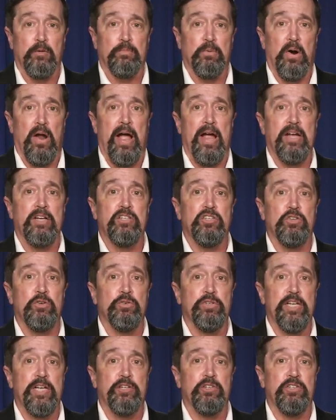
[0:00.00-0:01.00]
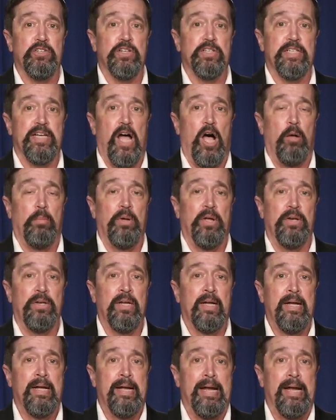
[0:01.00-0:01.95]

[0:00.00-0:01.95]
Price, who teaches at Talbot.